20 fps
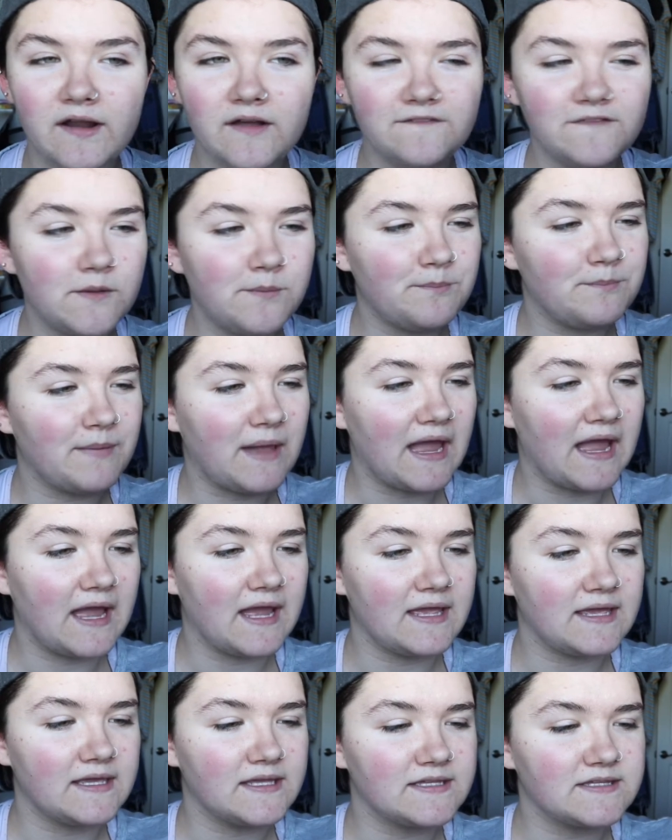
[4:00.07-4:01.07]
off the
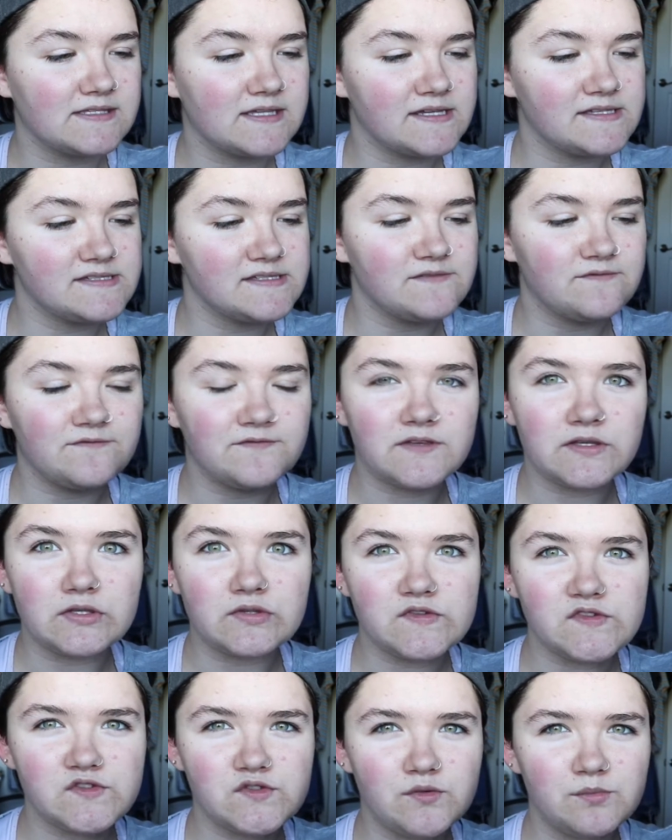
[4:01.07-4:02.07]
bat, it doesn't feel
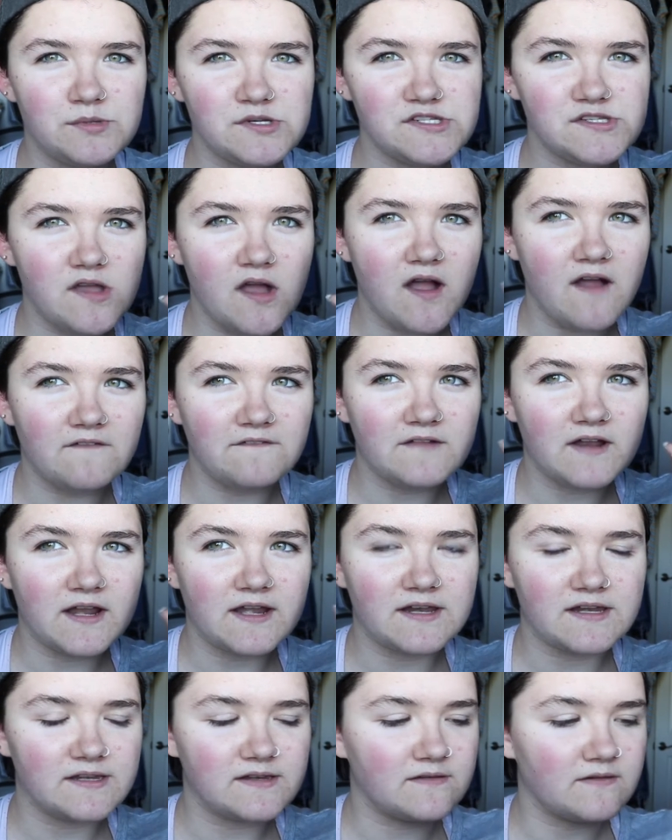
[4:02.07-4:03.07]
super soft,
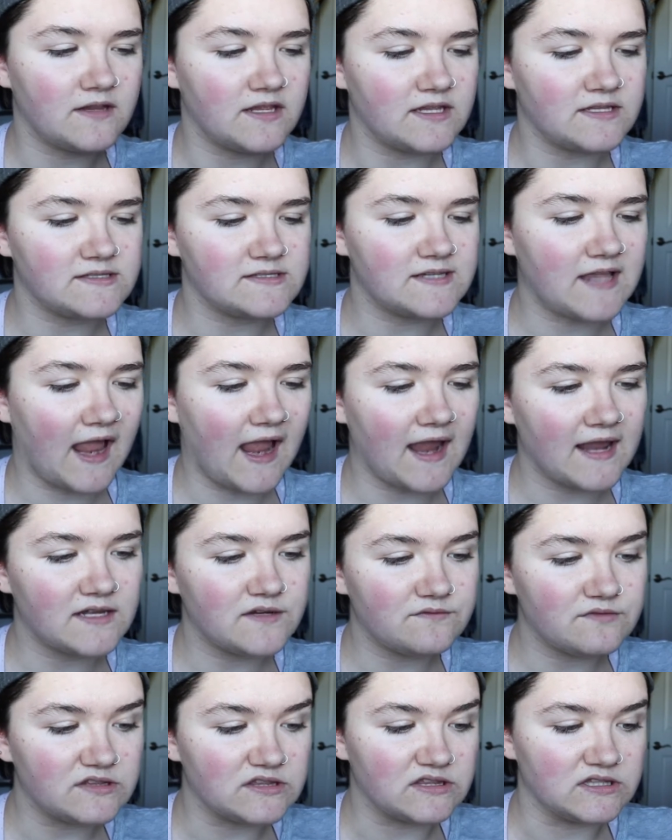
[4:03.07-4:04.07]
and it's kind
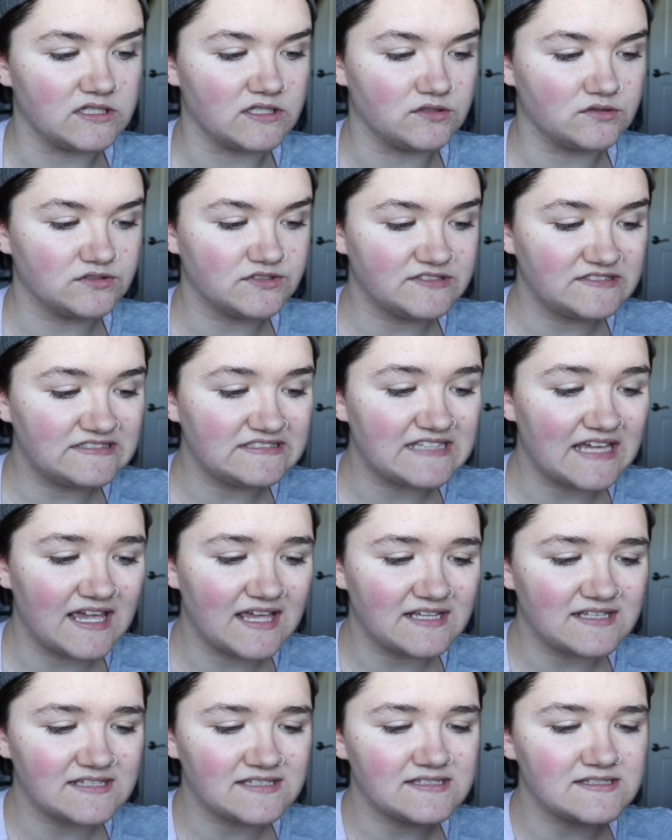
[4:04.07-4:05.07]
of a little
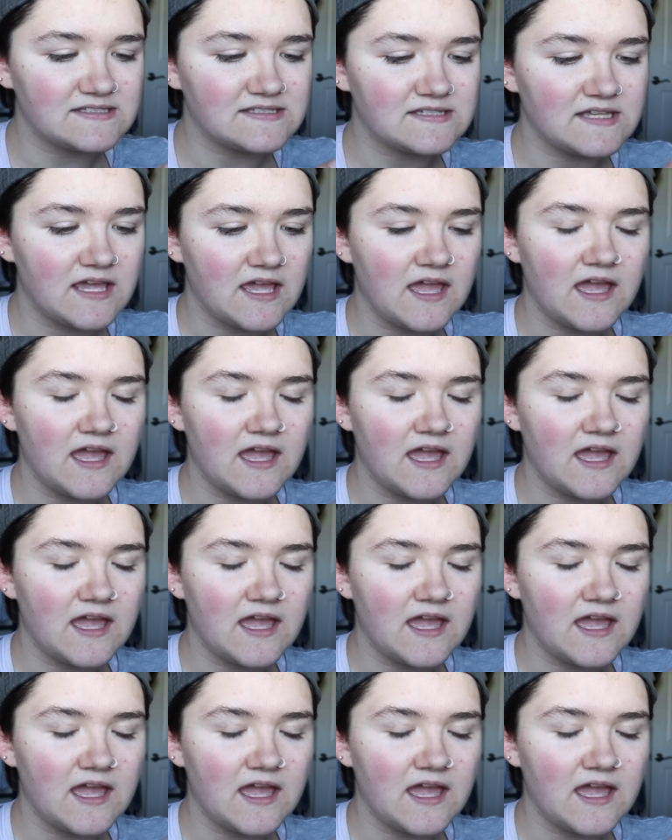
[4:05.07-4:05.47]
dense.